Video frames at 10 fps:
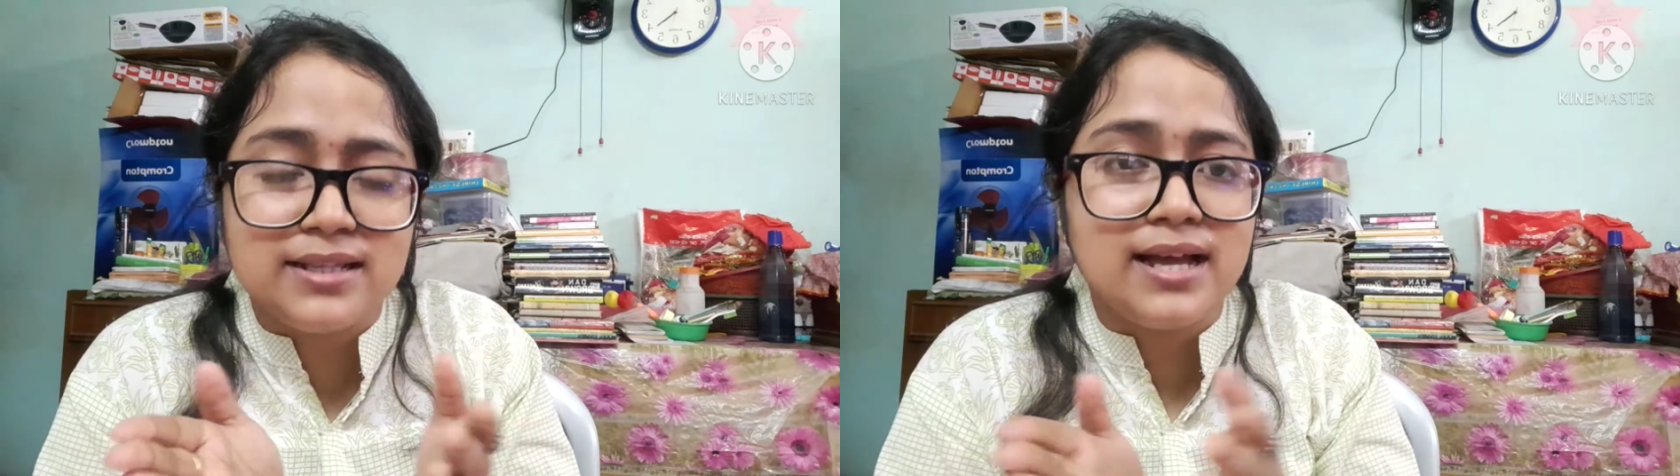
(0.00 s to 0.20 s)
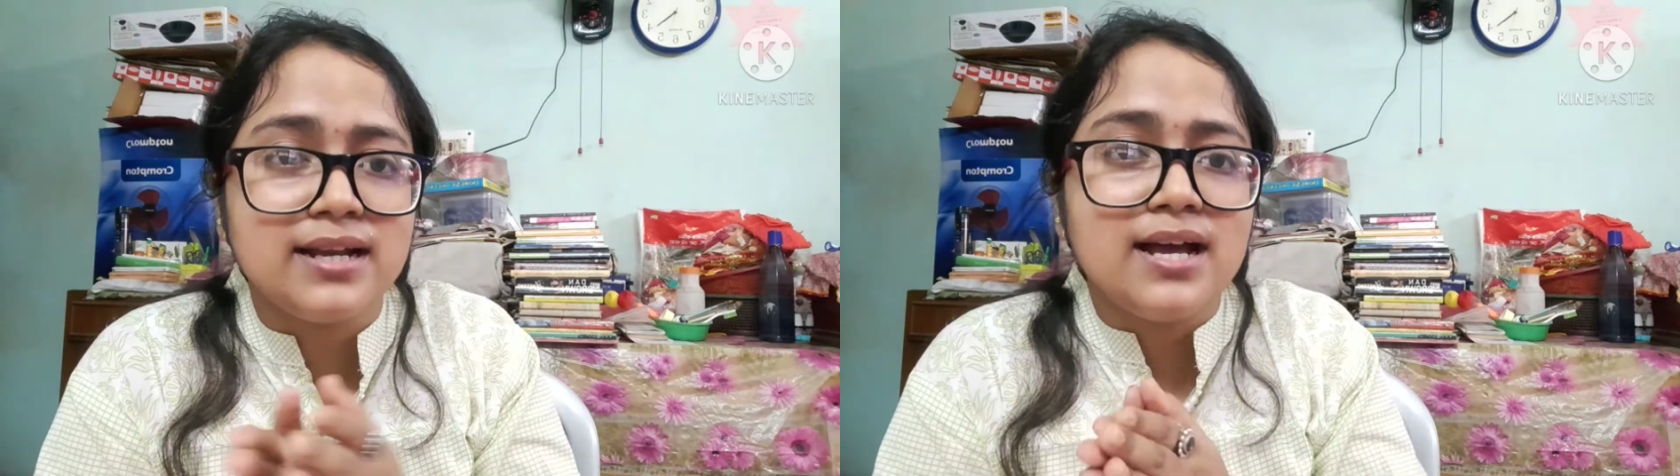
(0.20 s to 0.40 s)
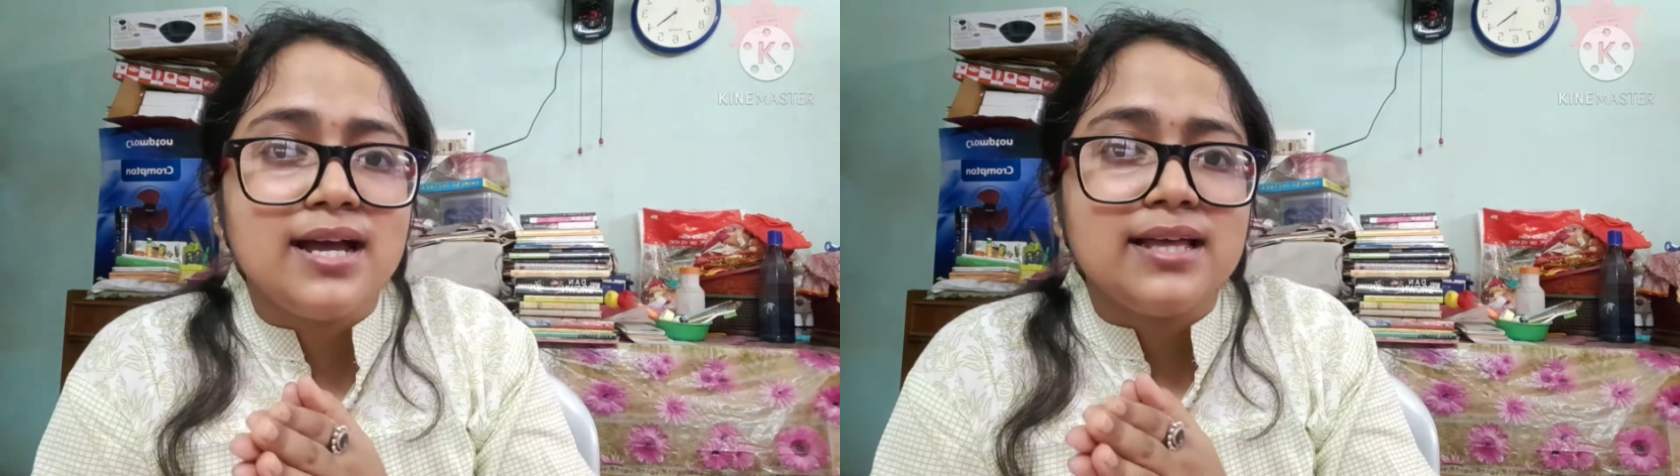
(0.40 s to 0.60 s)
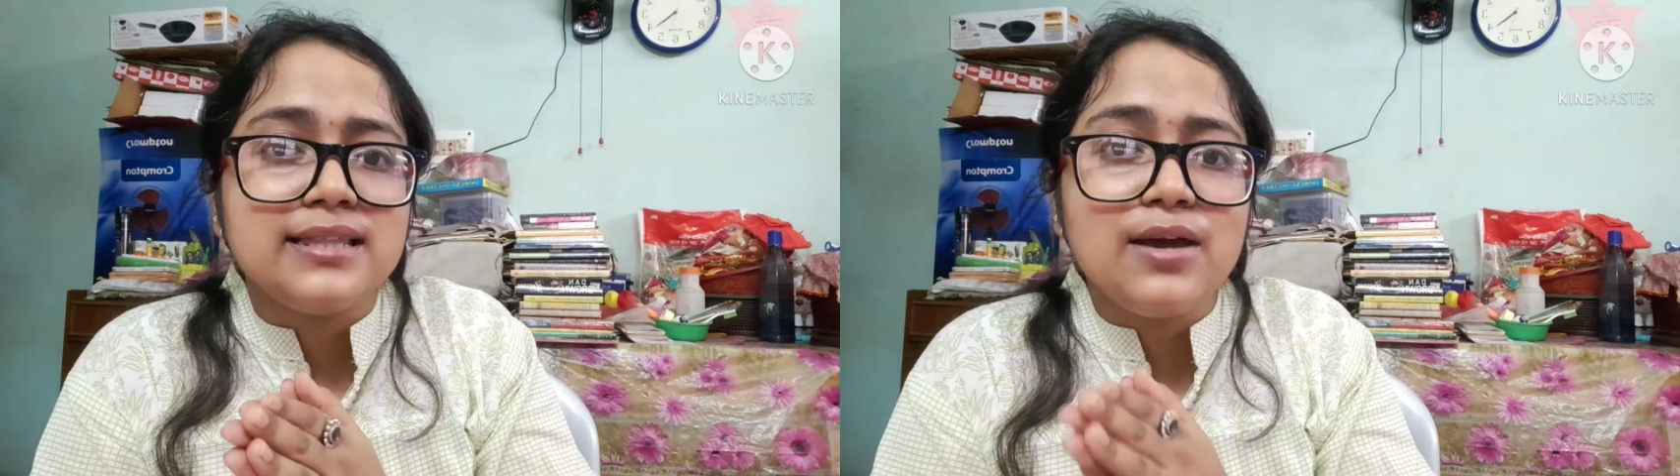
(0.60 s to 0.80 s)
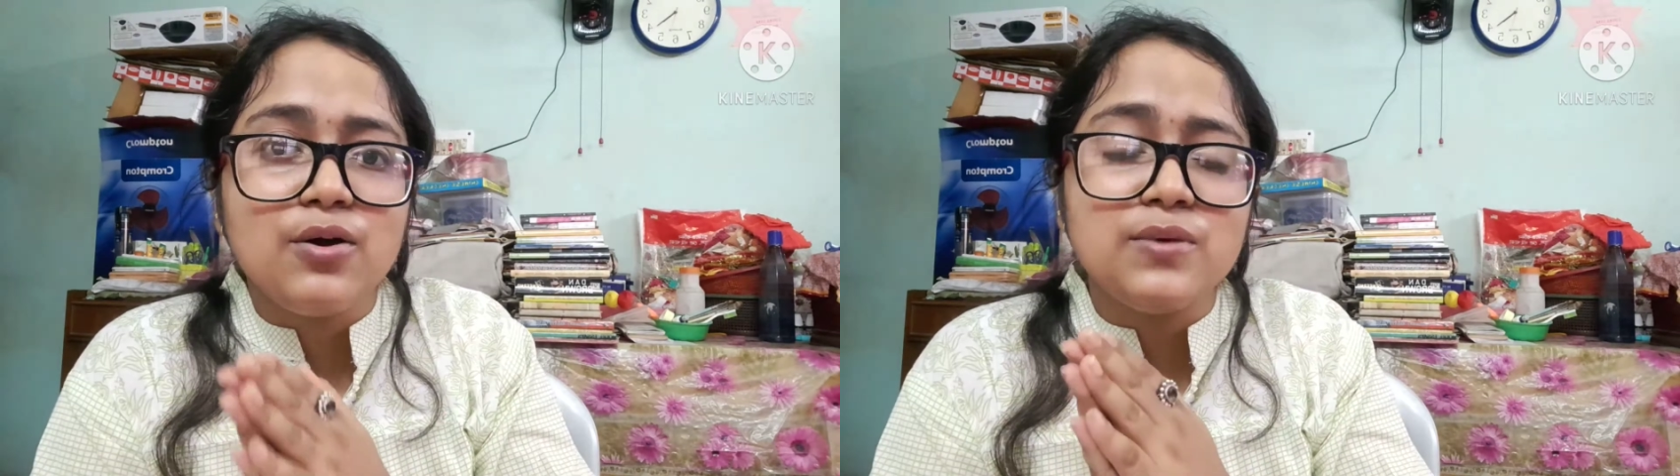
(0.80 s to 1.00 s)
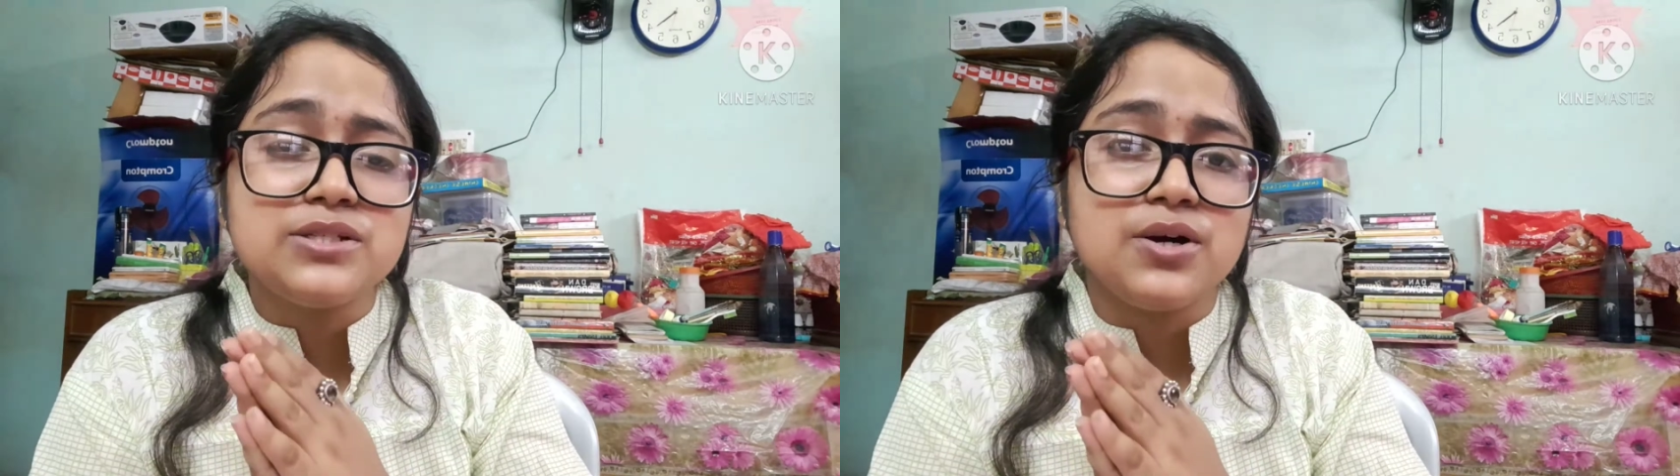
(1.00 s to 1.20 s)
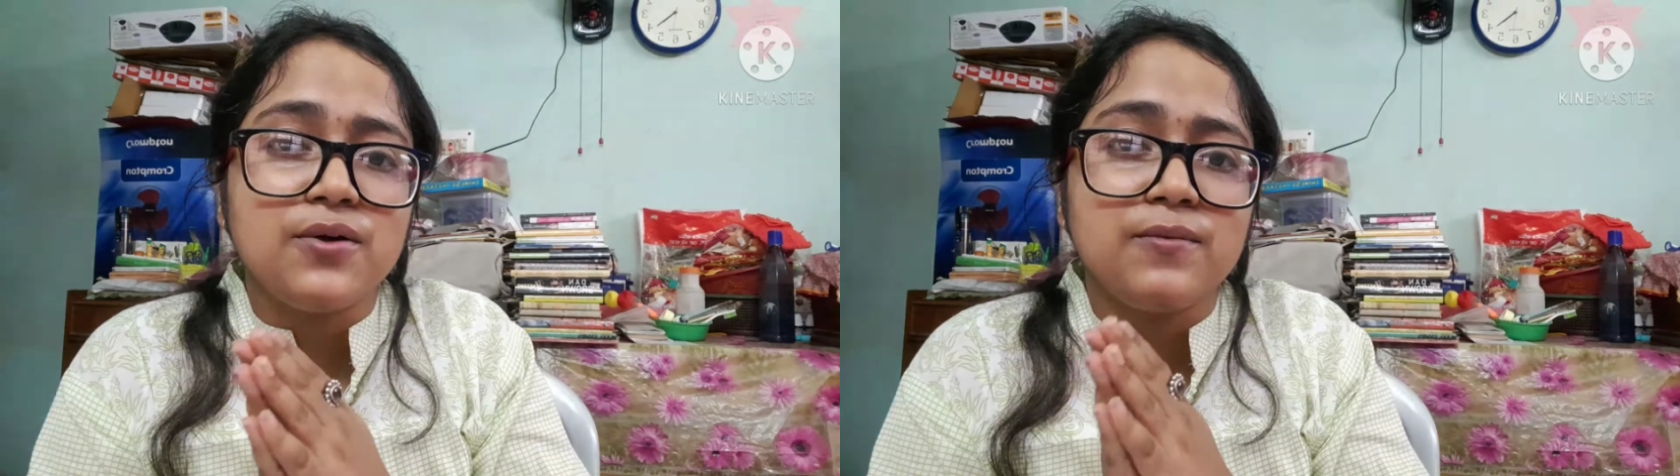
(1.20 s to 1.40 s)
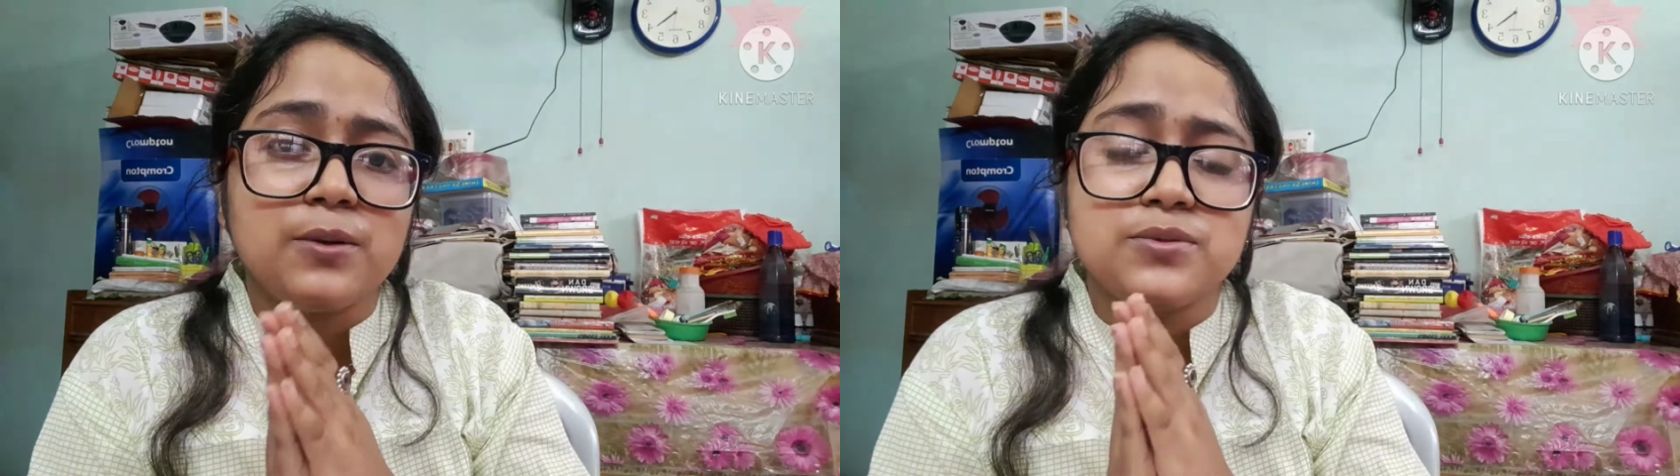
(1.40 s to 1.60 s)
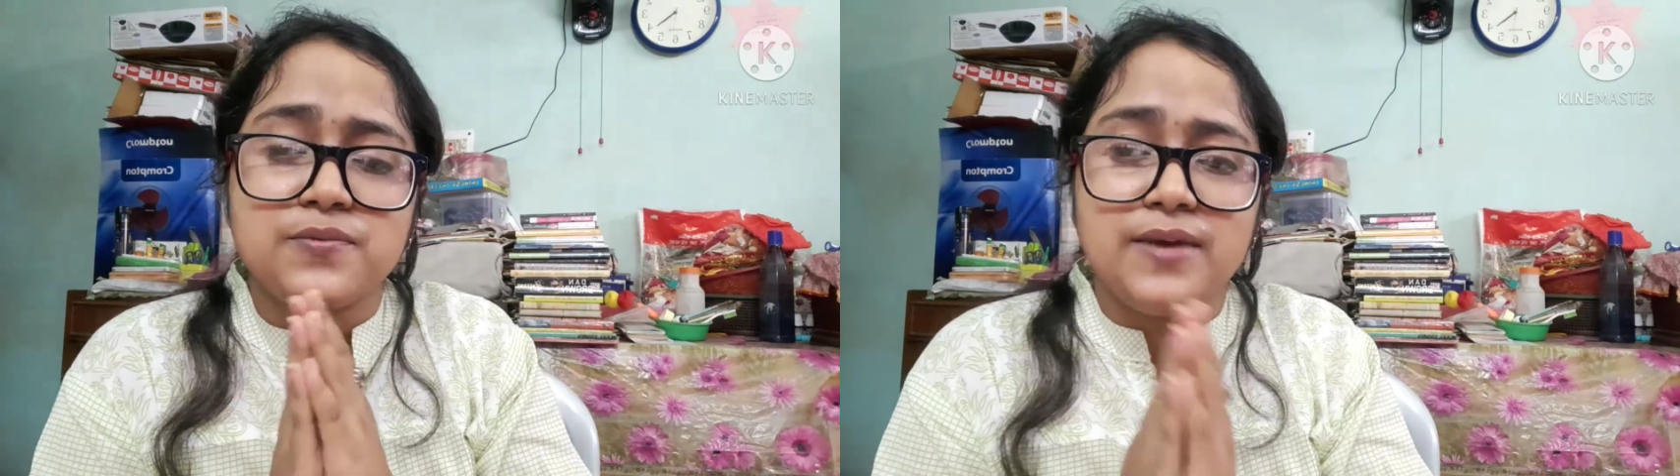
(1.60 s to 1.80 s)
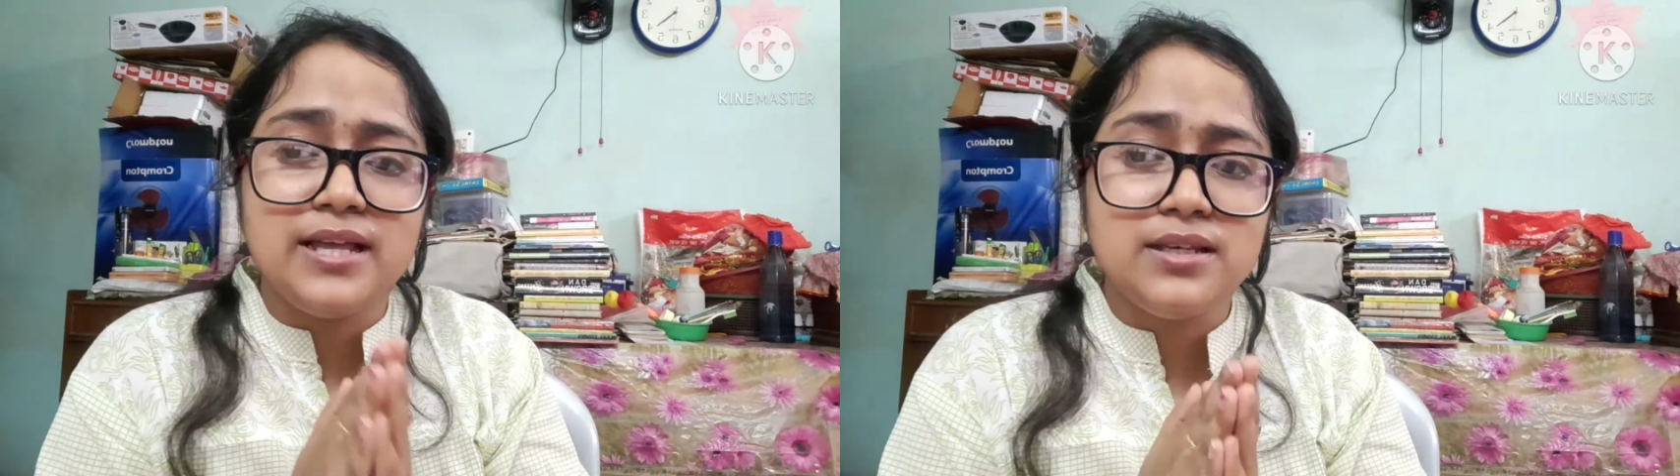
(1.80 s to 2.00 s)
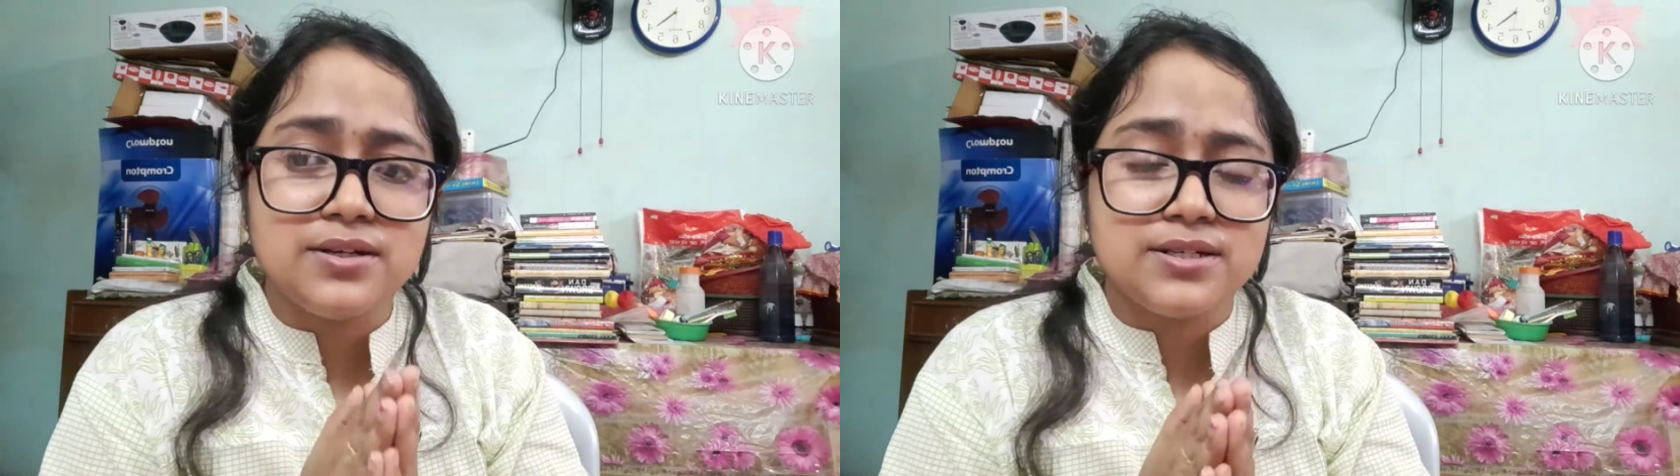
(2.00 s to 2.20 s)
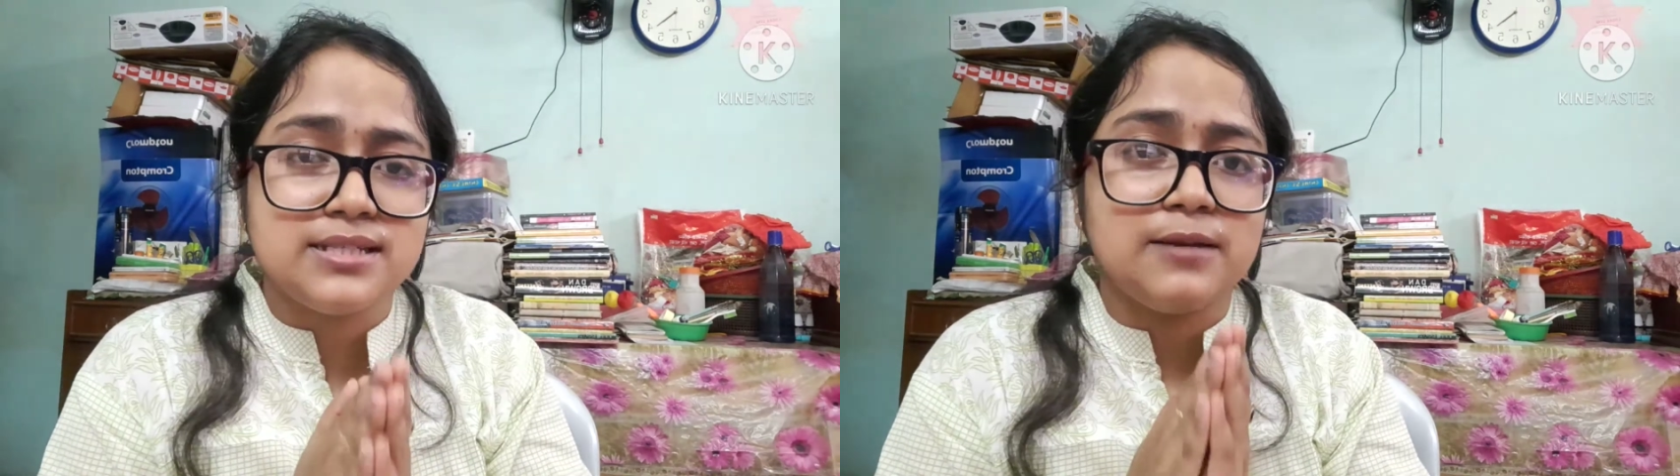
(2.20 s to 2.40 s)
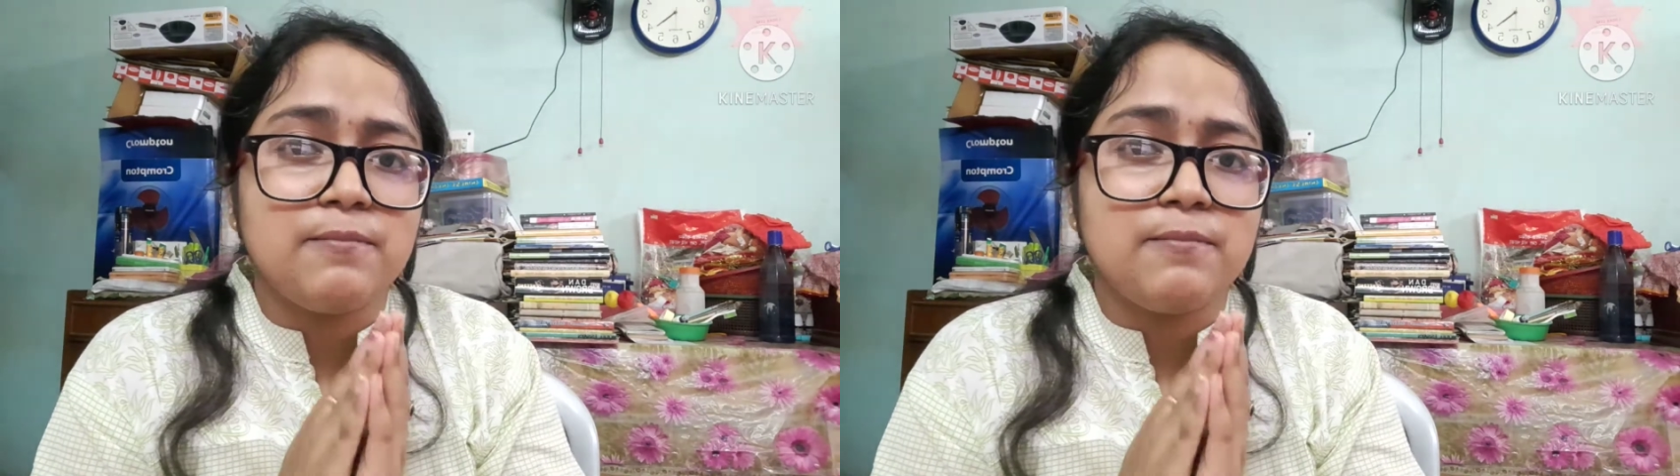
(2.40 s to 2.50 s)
that they always talk about failures and